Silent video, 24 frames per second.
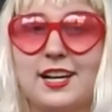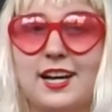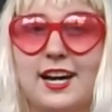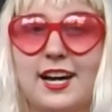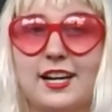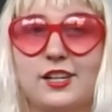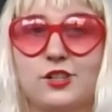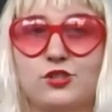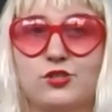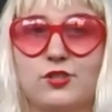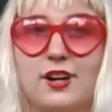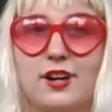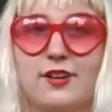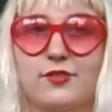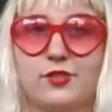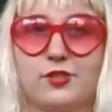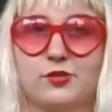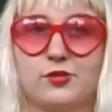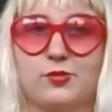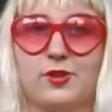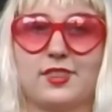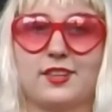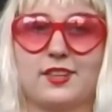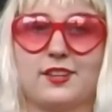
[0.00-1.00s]
I
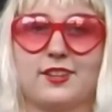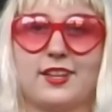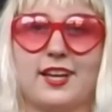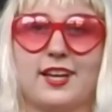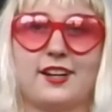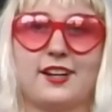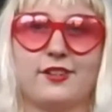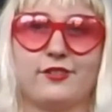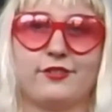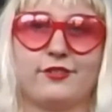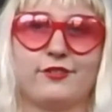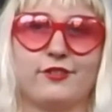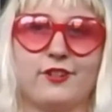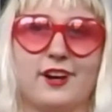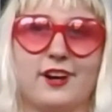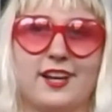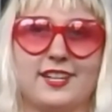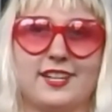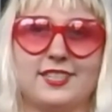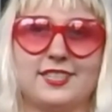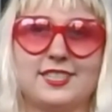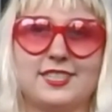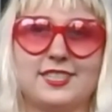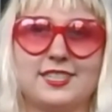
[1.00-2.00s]
traveled with a lot of
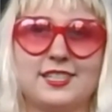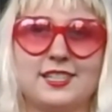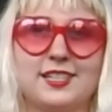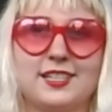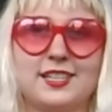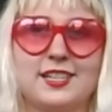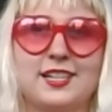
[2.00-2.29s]
friends.